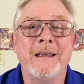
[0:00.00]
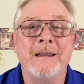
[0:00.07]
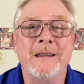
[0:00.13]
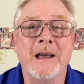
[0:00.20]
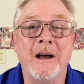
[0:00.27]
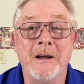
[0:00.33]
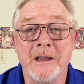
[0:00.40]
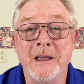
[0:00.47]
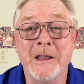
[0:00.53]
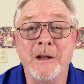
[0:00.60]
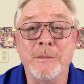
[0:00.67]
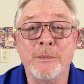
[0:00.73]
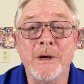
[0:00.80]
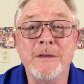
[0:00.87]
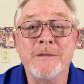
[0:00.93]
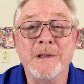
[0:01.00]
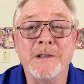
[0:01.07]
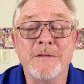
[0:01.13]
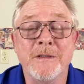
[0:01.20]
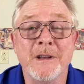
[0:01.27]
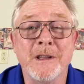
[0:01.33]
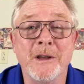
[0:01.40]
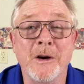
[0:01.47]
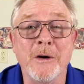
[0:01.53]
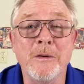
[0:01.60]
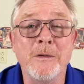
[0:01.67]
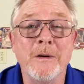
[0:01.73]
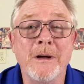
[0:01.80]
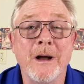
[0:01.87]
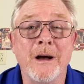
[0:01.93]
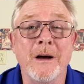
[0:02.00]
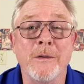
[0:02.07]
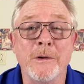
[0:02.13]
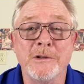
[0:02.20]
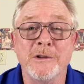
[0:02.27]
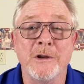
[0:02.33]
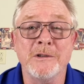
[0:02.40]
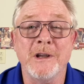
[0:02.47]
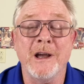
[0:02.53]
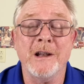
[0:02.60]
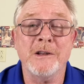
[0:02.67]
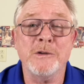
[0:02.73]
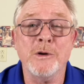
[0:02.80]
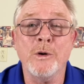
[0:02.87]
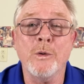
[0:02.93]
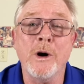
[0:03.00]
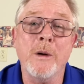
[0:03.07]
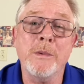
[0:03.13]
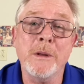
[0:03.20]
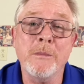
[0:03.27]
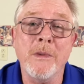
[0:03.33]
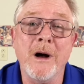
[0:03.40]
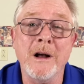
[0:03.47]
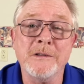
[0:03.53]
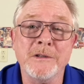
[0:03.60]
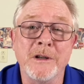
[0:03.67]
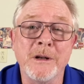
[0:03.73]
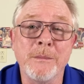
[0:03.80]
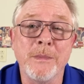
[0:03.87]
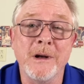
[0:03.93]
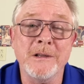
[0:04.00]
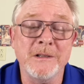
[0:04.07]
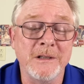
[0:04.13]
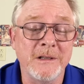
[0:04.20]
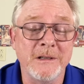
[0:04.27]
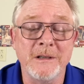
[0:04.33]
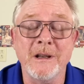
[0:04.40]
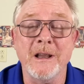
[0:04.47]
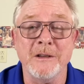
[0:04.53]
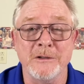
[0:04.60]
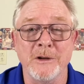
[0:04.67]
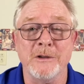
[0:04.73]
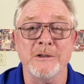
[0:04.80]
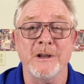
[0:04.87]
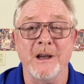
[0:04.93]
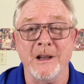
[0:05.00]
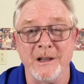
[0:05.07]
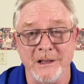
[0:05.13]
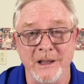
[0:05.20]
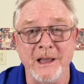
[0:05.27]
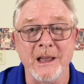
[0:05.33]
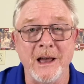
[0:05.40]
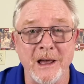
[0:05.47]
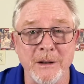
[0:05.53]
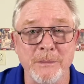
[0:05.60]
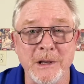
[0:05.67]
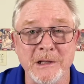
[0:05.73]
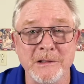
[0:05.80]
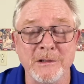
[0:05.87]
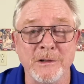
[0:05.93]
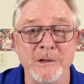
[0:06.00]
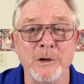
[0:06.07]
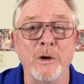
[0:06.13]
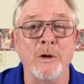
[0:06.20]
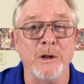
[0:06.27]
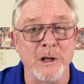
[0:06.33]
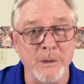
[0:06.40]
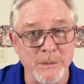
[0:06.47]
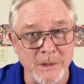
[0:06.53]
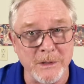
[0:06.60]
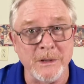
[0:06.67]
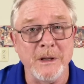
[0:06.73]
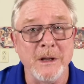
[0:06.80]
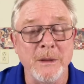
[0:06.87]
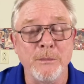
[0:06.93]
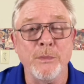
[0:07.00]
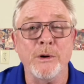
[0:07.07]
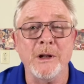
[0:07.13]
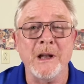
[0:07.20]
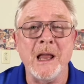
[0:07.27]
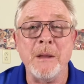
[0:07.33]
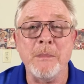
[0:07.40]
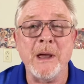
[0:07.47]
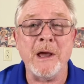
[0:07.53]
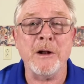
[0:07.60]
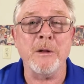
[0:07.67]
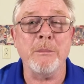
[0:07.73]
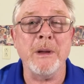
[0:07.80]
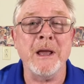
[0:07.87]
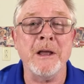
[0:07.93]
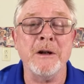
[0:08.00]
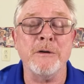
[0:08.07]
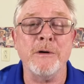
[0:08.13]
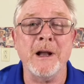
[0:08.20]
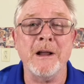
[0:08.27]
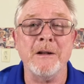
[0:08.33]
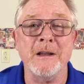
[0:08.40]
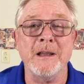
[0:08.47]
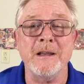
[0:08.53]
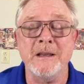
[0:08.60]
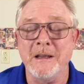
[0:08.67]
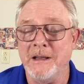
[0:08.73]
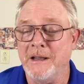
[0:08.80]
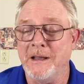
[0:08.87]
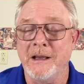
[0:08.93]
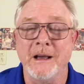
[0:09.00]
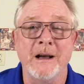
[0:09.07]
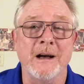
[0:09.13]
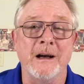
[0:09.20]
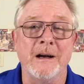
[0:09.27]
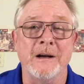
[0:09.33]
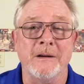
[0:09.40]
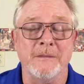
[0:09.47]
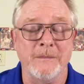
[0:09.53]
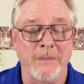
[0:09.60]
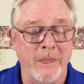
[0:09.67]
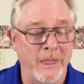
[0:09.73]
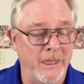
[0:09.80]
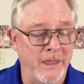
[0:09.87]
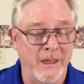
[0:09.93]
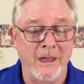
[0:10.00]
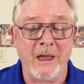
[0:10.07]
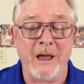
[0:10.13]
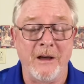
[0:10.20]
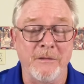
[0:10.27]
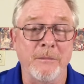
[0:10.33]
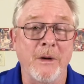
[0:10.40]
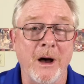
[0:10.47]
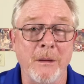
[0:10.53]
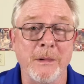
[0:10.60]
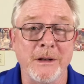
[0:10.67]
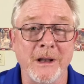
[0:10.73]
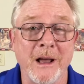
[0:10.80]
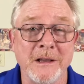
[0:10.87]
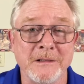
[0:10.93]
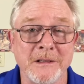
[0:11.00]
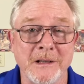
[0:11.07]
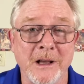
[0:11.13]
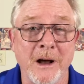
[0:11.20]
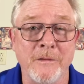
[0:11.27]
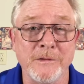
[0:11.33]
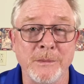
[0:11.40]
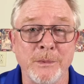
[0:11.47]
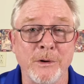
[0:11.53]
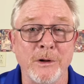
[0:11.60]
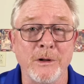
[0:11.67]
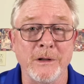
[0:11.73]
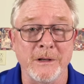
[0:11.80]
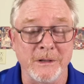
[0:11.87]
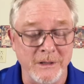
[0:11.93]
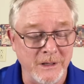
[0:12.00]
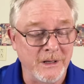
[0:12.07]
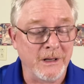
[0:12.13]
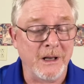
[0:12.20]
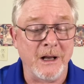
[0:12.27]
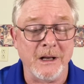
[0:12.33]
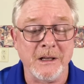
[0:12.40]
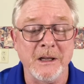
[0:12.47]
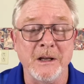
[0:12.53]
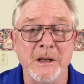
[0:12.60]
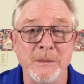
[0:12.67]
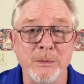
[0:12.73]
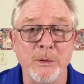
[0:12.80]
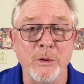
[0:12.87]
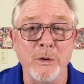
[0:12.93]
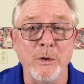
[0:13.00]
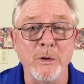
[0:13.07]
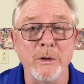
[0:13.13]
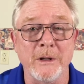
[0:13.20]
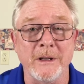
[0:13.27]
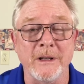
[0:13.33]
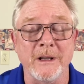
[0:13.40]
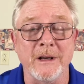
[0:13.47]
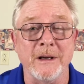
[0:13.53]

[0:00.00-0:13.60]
Now, in a previous video, we showed you how to do a whelping box on a budget, and I showed you how to lay out a piece of linoleum and put an 8-panel pen around it, have mama nice and comfortable and a kiddie pool, and